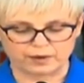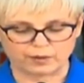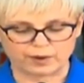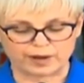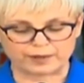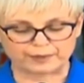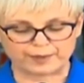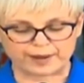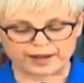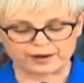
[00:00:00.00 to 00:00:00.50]

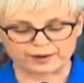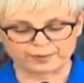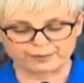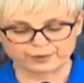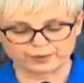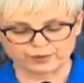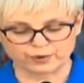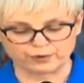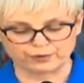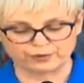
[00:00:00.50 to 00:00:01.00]
What better
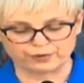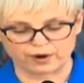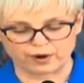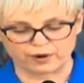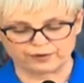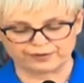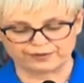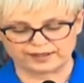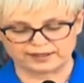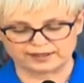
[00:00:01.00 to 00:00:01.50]
proof
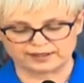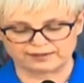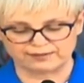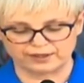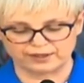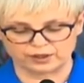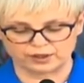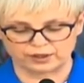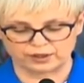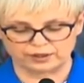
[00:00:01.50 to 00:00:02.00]
of this
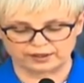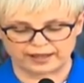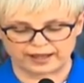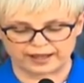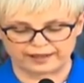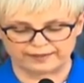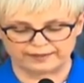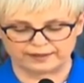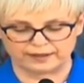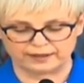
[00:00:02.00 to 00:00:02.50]
vision
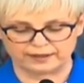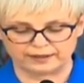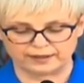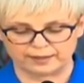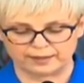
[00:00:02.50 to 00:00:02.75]
than